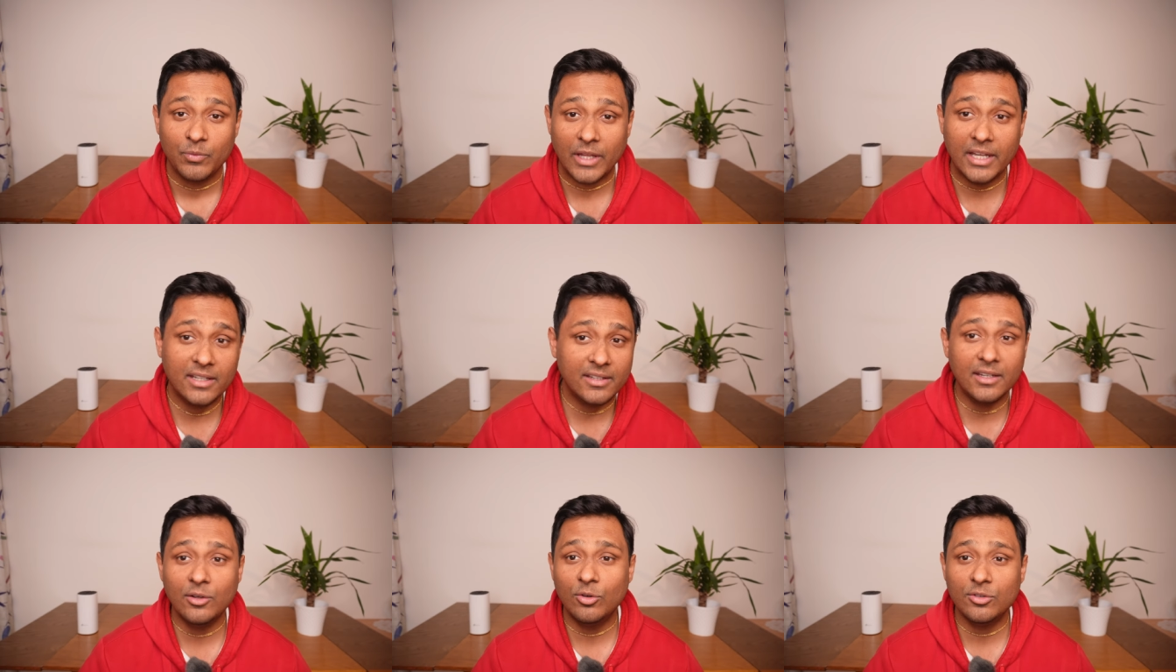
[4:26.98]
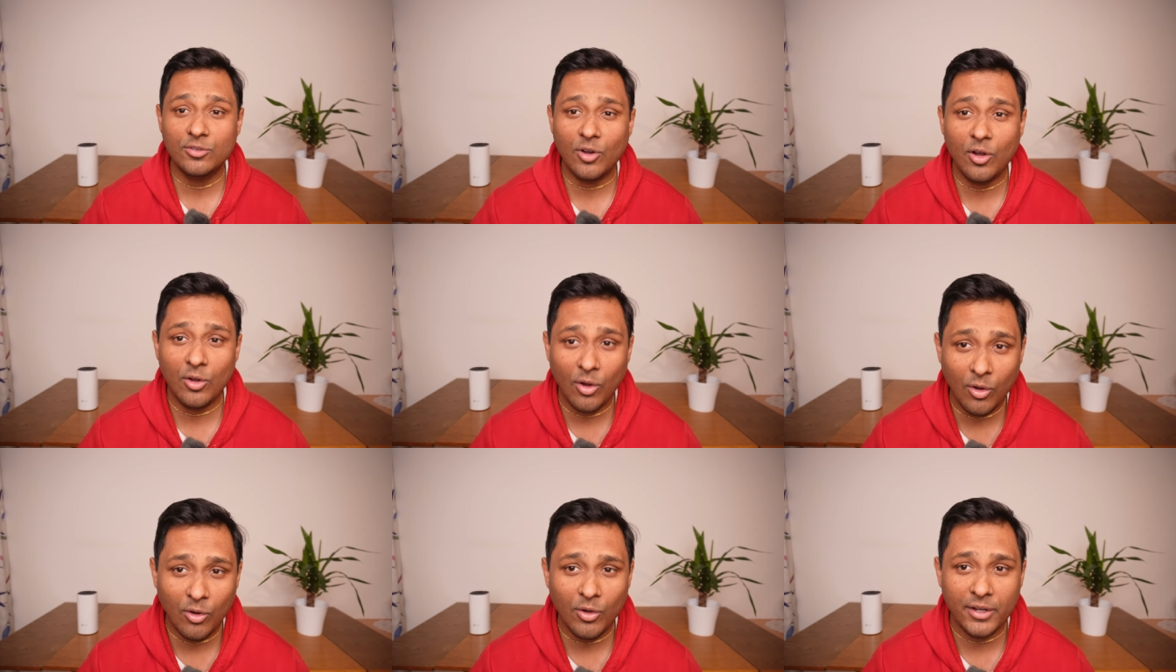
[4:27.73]
Anything goes wrong,
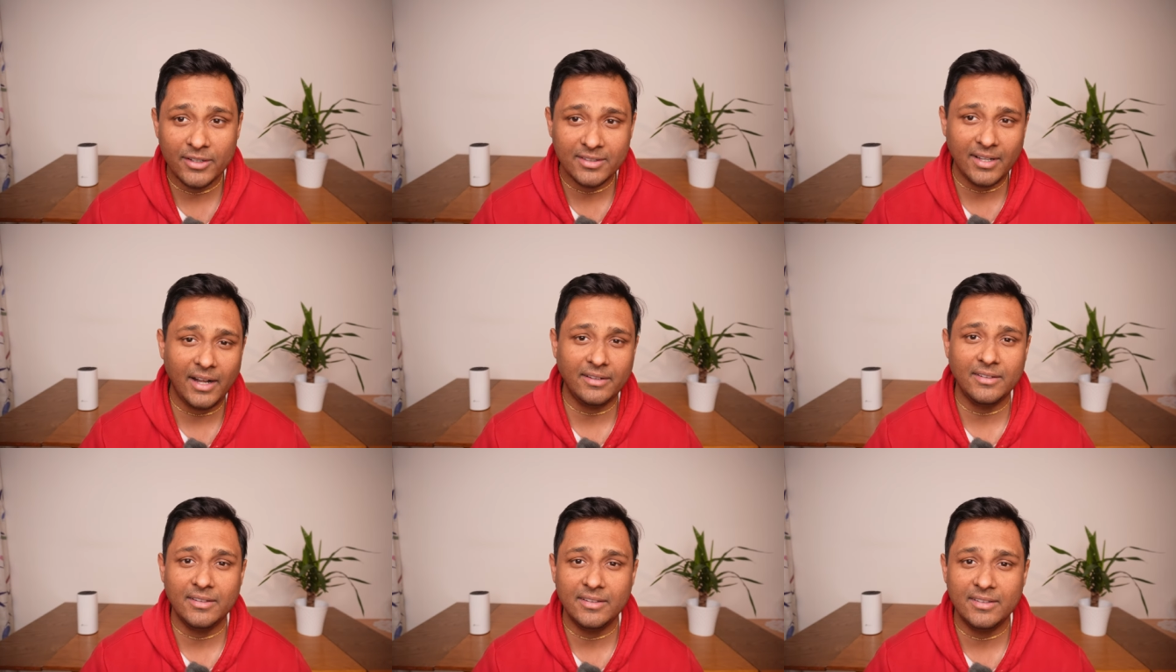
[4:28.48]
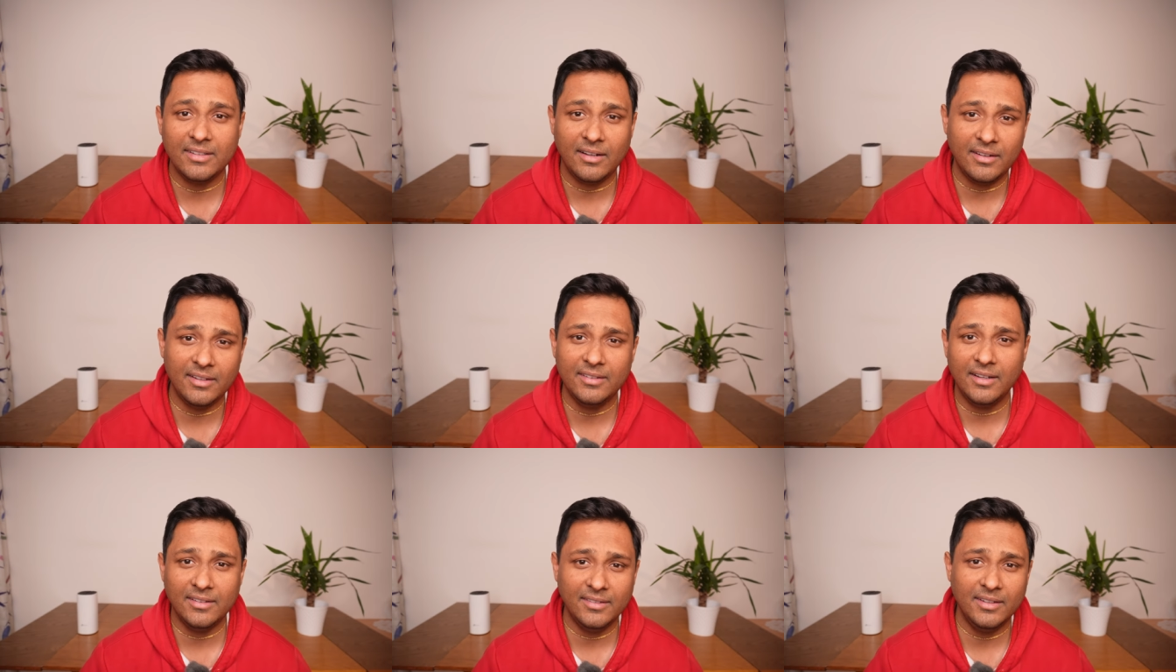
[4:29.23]
oh, it's Saturn, Sade
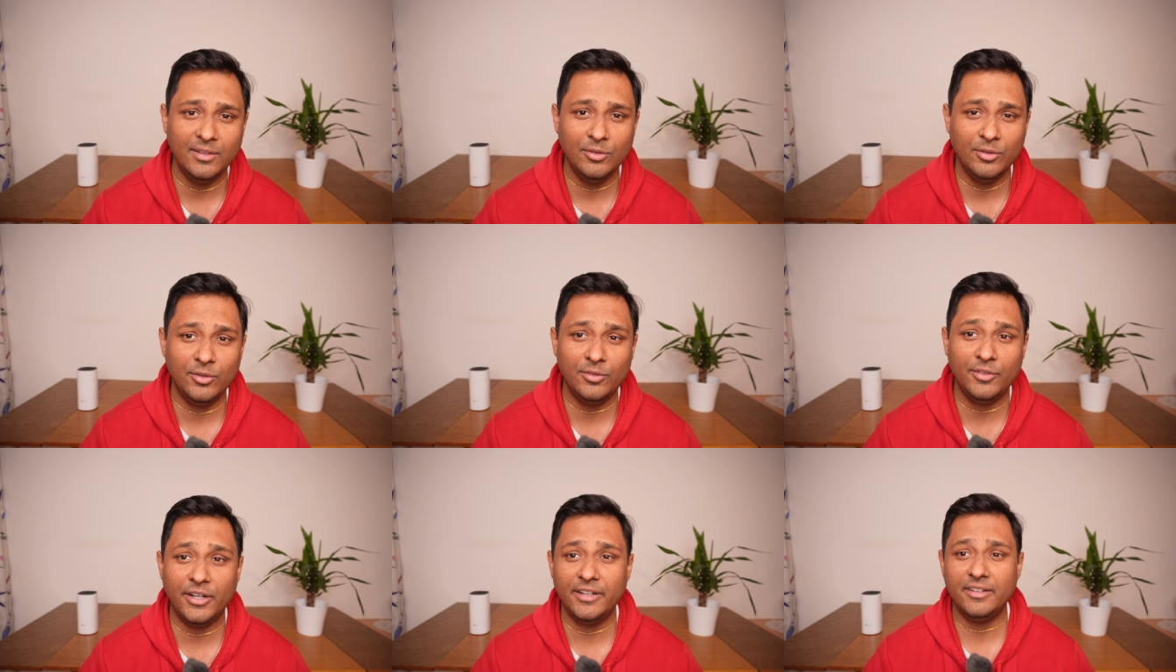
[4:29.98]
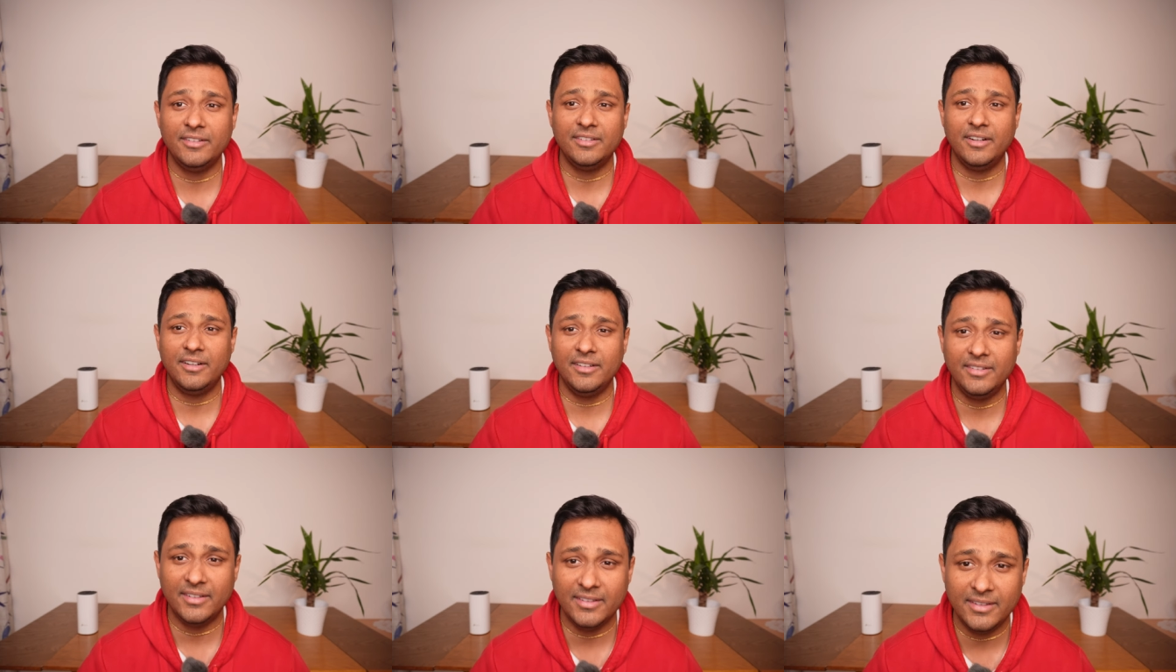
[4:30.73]
Sati, you know, dreaded
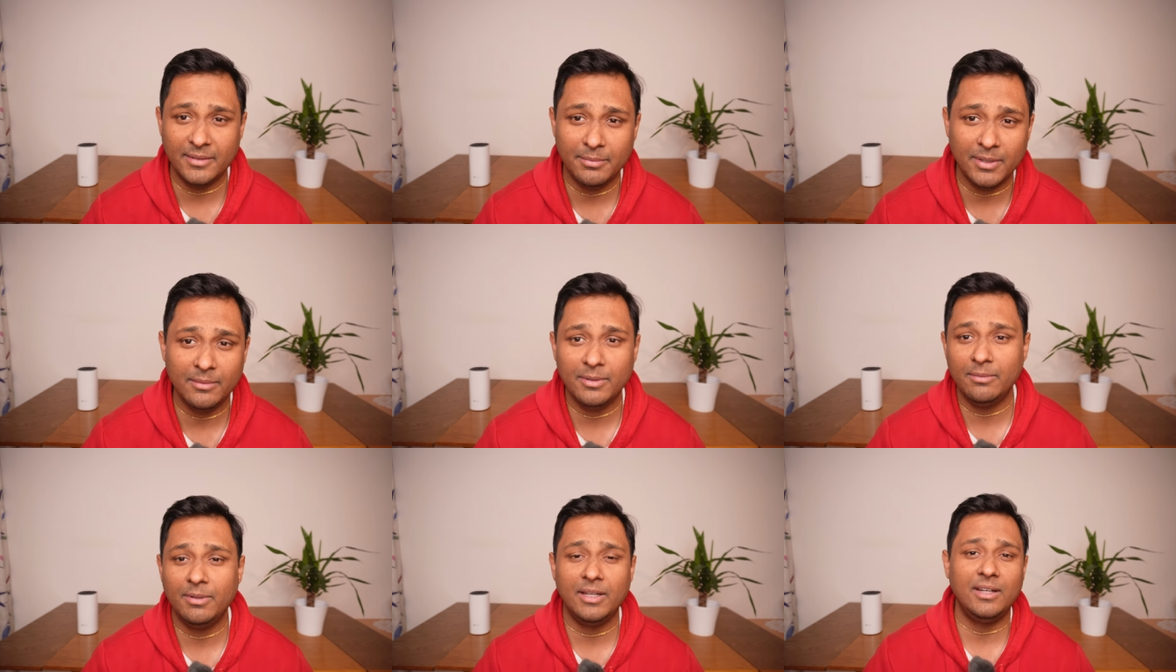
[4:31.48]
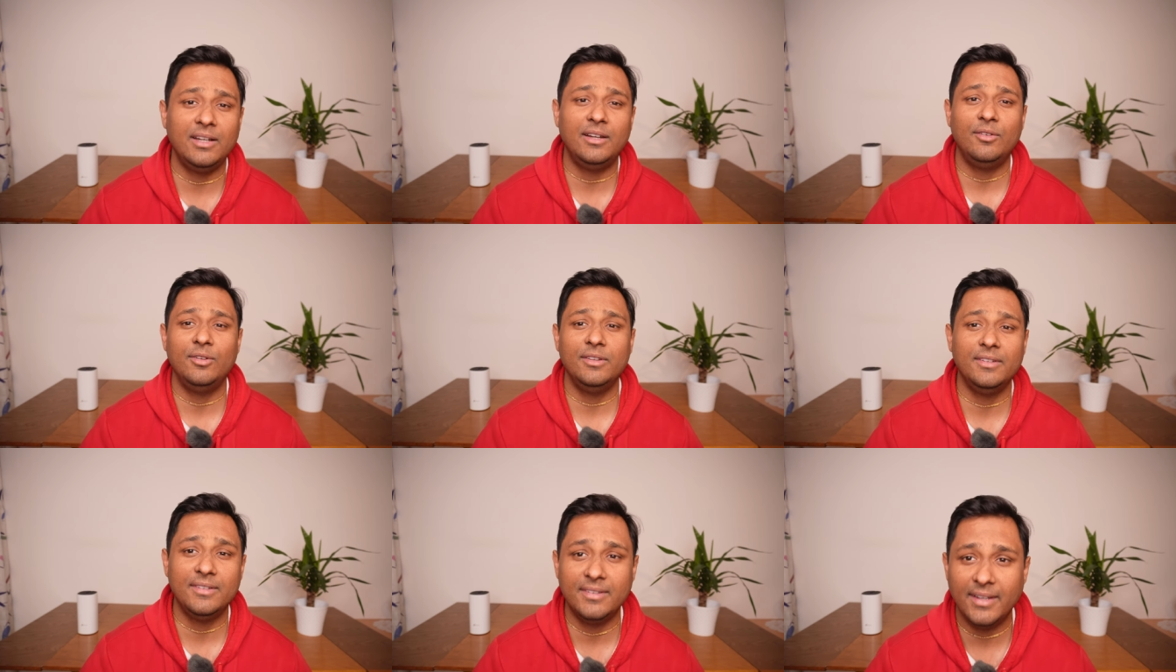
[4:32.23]
Sade Sati, blah, blah, blah, all
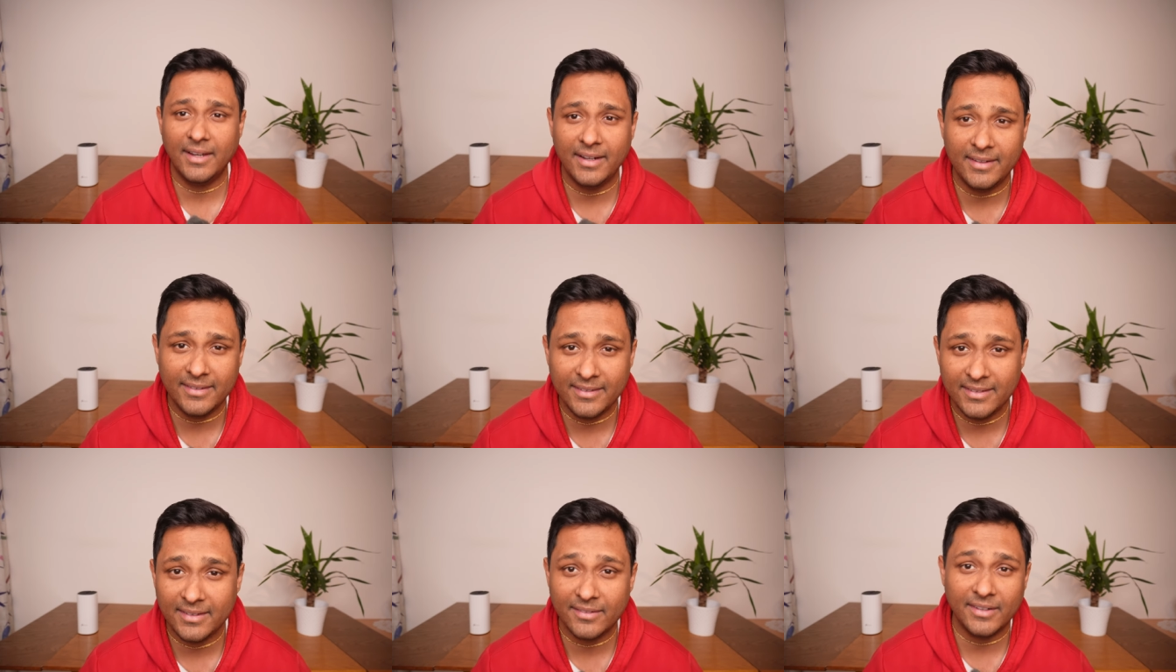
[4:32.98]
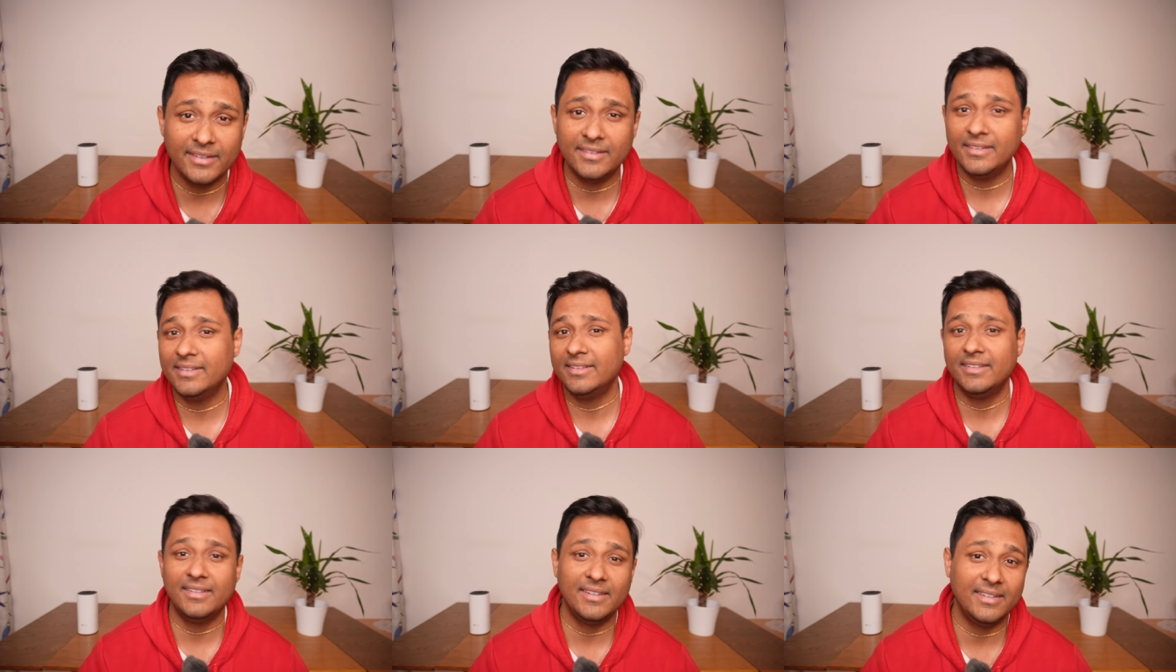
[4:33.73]
this, and the
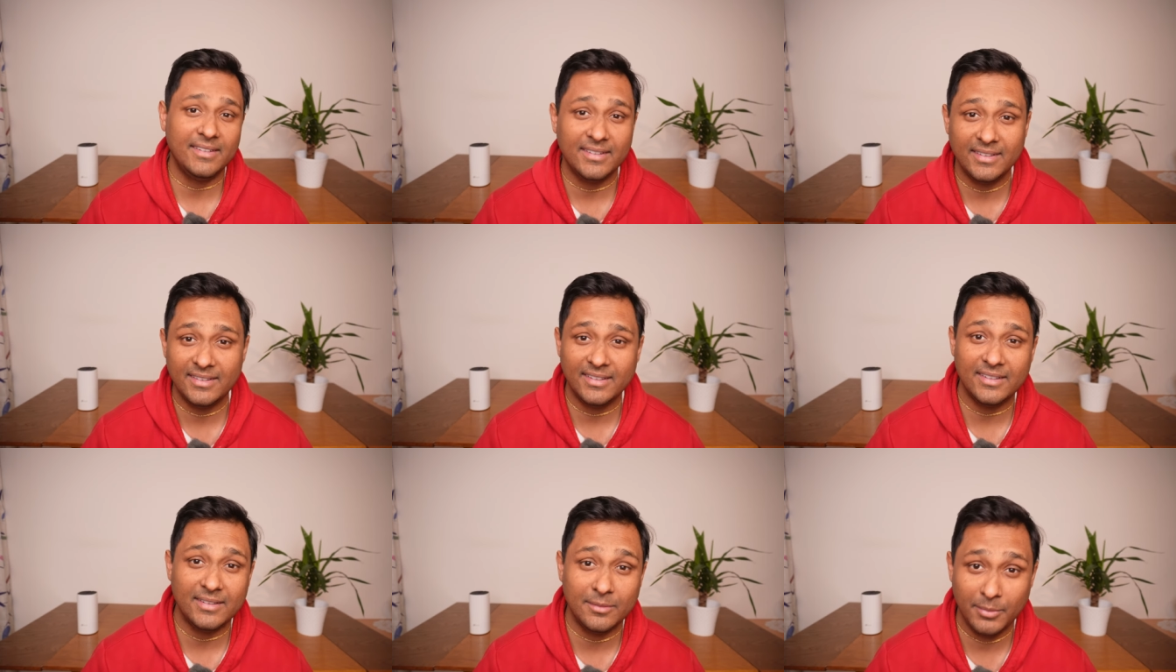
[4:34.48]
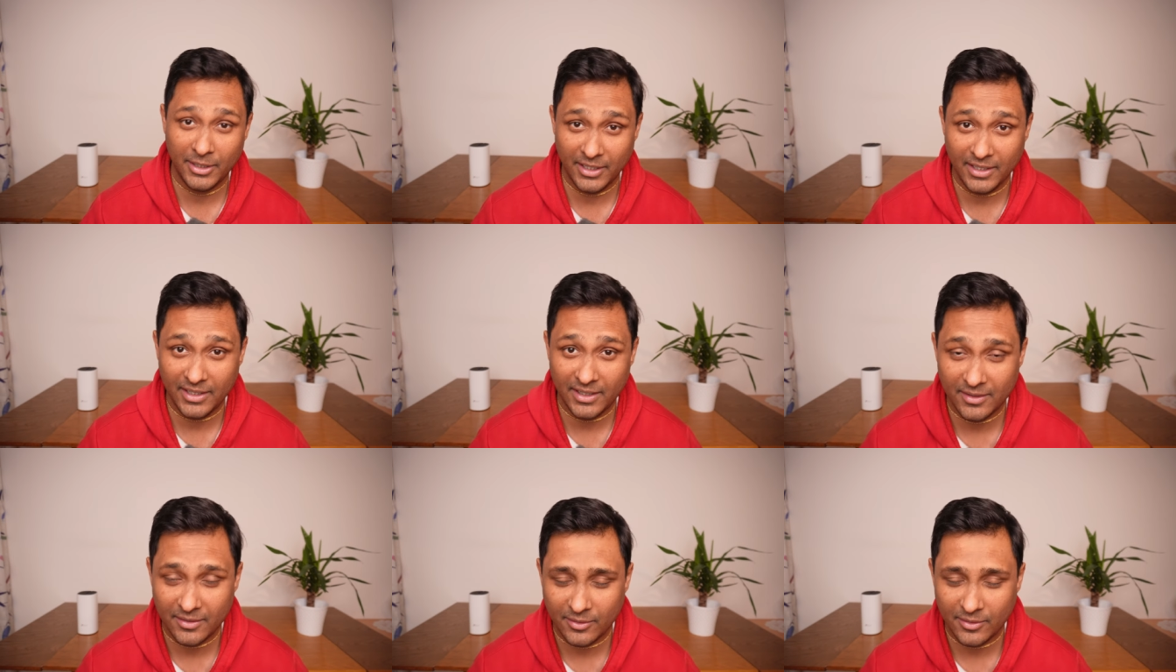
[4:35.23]
craziness is just beginning,